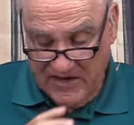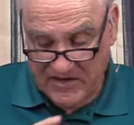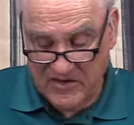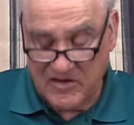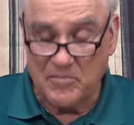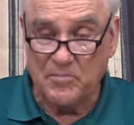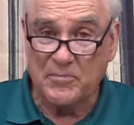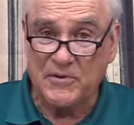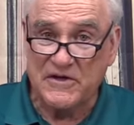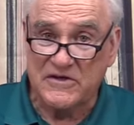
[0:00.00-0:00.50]
In the
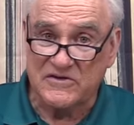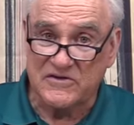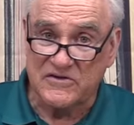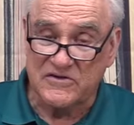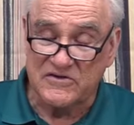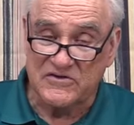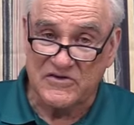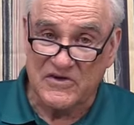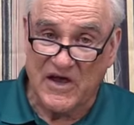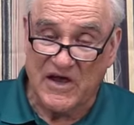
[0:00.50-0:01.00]

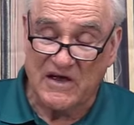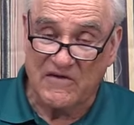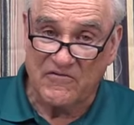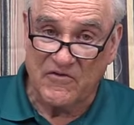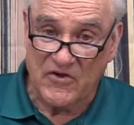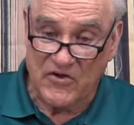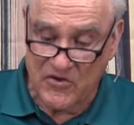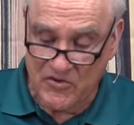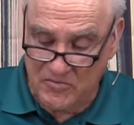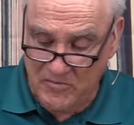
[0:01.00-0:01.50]
epistles, you have
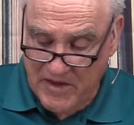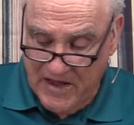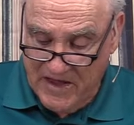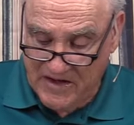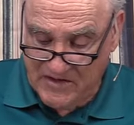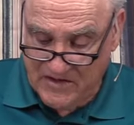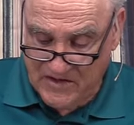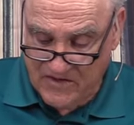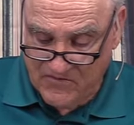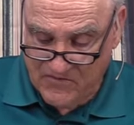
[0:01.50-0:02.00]
the
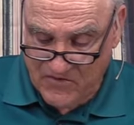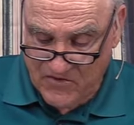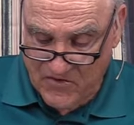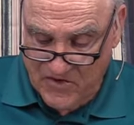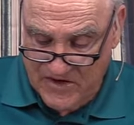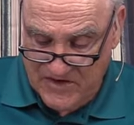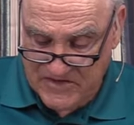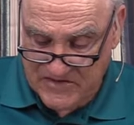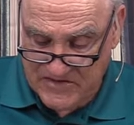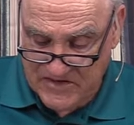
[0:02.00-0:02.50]
humanity of
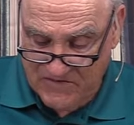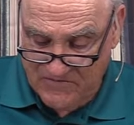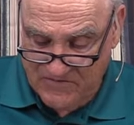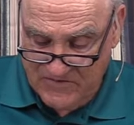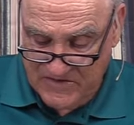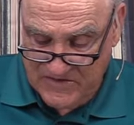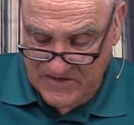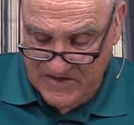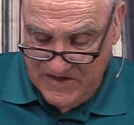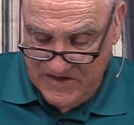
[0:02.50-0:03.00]
Christ
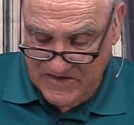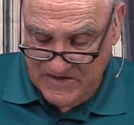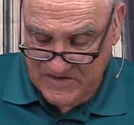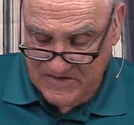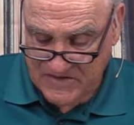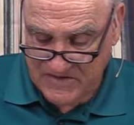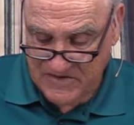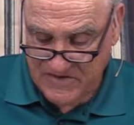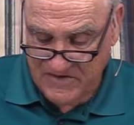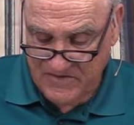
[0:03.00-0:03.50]

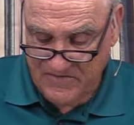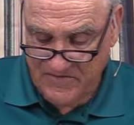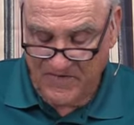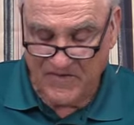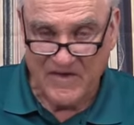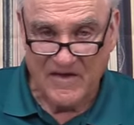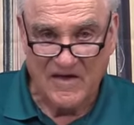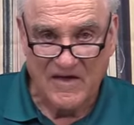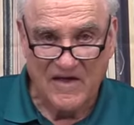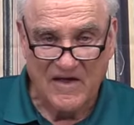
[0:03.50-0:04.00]
emphasized.
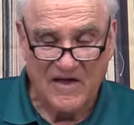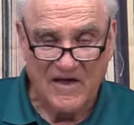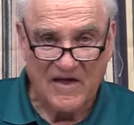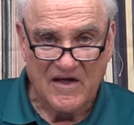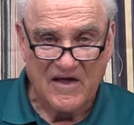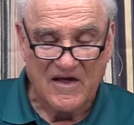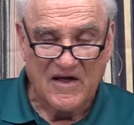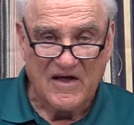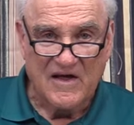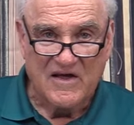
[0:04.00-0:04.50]

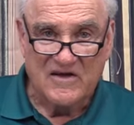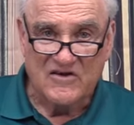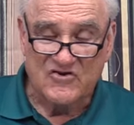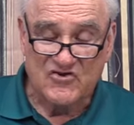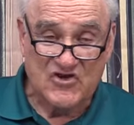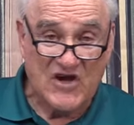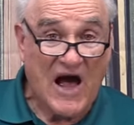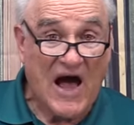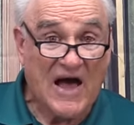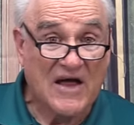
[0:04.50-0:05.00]

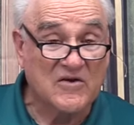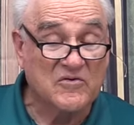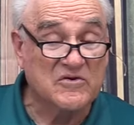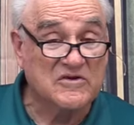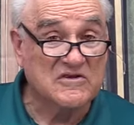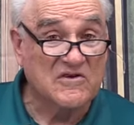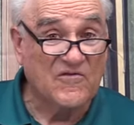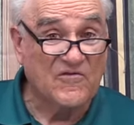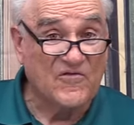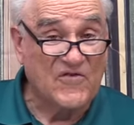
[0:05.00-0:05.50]
John
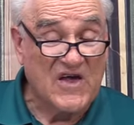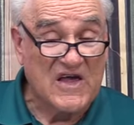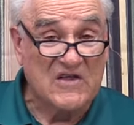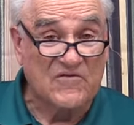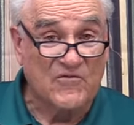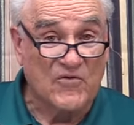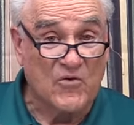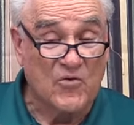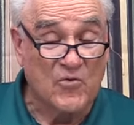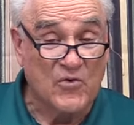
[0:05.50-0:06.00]
was a
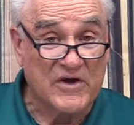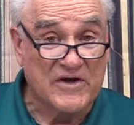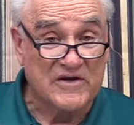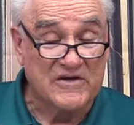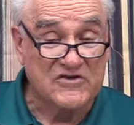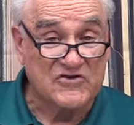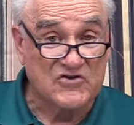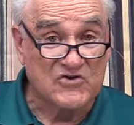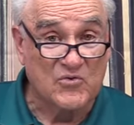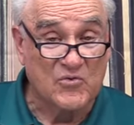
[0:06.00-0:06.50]
faithful
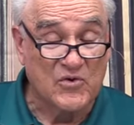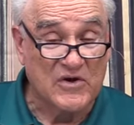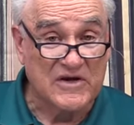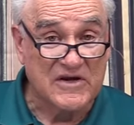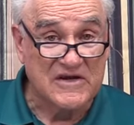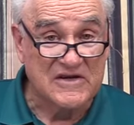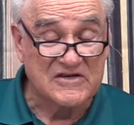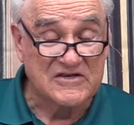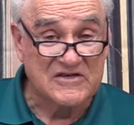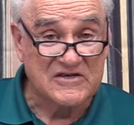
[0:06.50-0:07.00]
witness to what
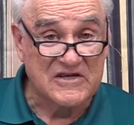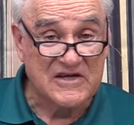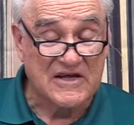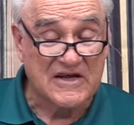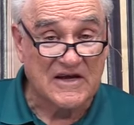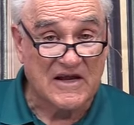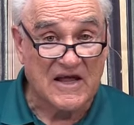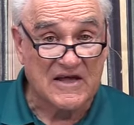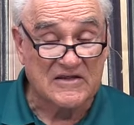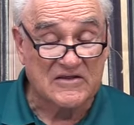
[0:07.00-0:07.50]
he'd
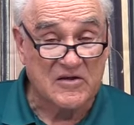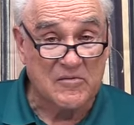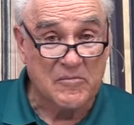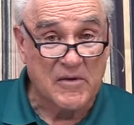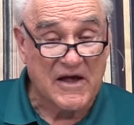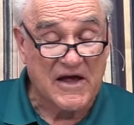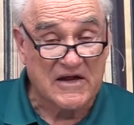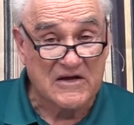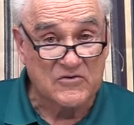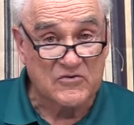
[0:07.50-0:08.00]
seen. Like the
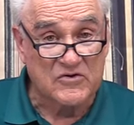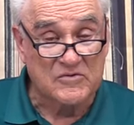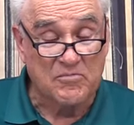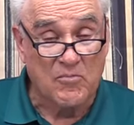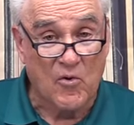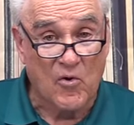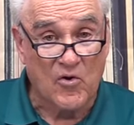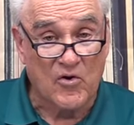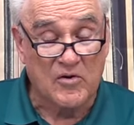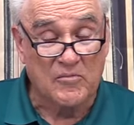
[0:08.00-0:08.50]
man who was
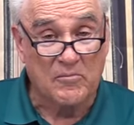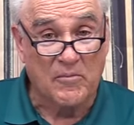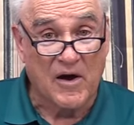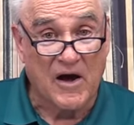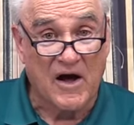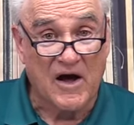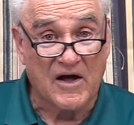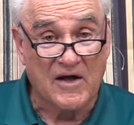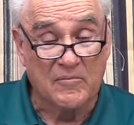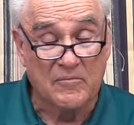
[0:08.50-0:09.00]
born
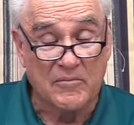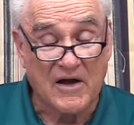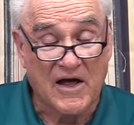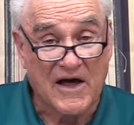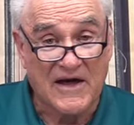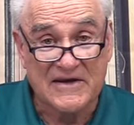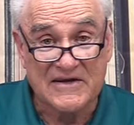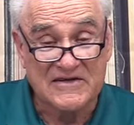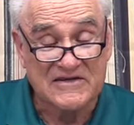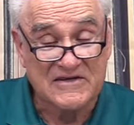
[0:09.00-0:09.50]

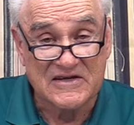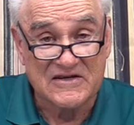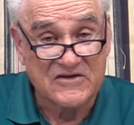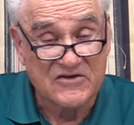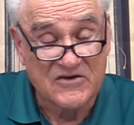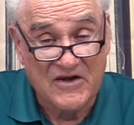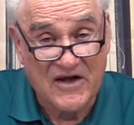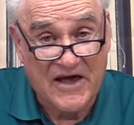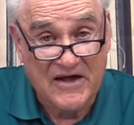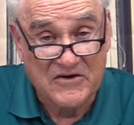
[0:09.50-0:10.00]
blind, he says,
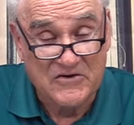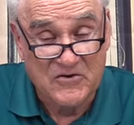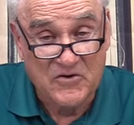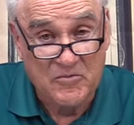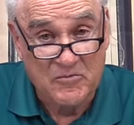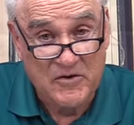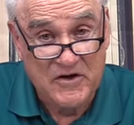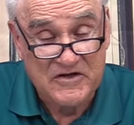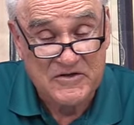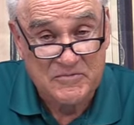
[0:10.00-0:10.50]
Look, I don't know
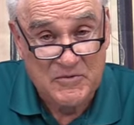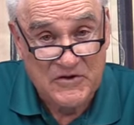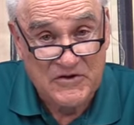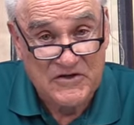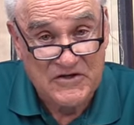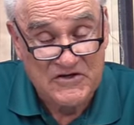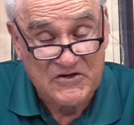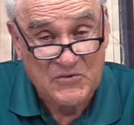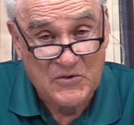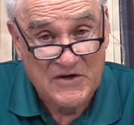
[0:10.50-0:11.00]
much, but
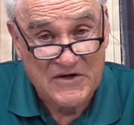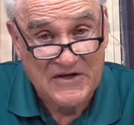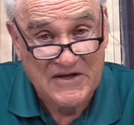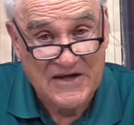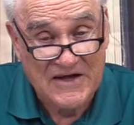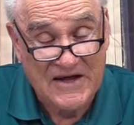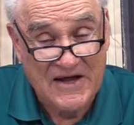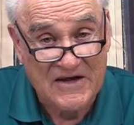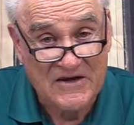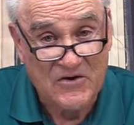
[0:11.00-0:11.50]
this one
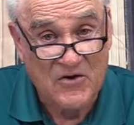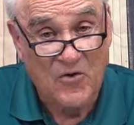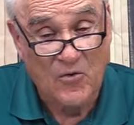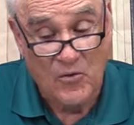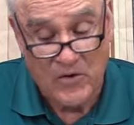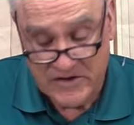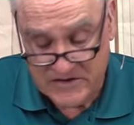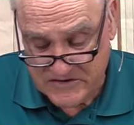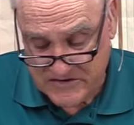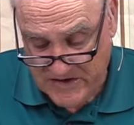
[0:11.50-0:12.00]
thing I know
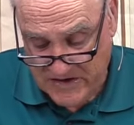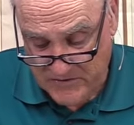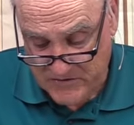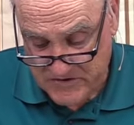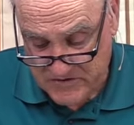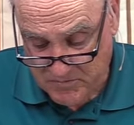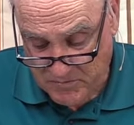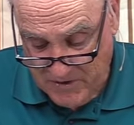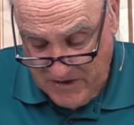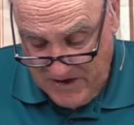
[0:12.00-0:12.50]
once I
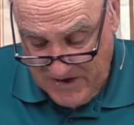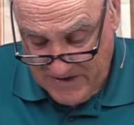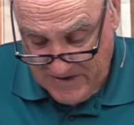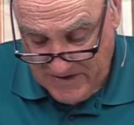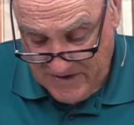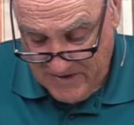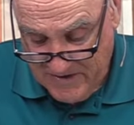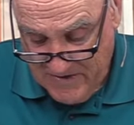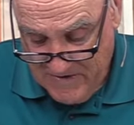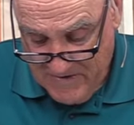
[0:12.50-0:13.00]
was
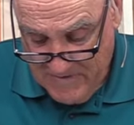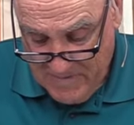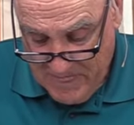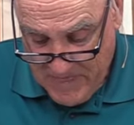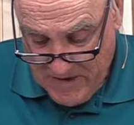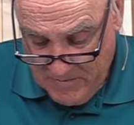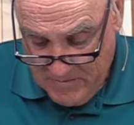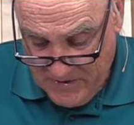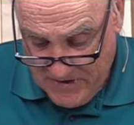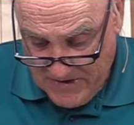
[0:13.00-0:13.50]
blind,
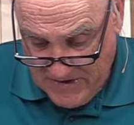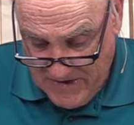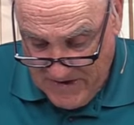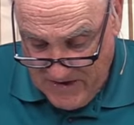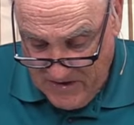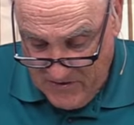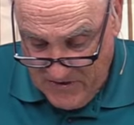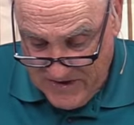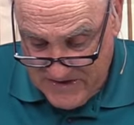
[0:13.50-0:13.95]
but now